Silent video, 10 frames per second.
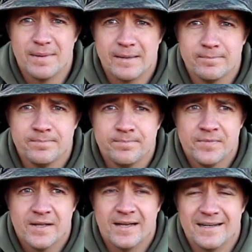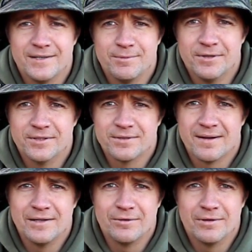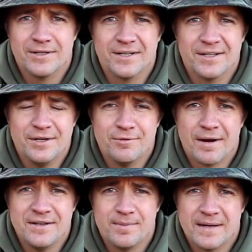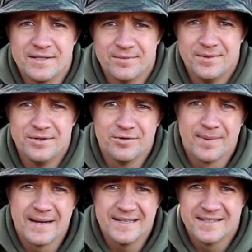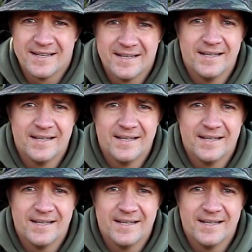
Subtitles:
but at least we got to have a little look at the new range of baits from Nutrabaits.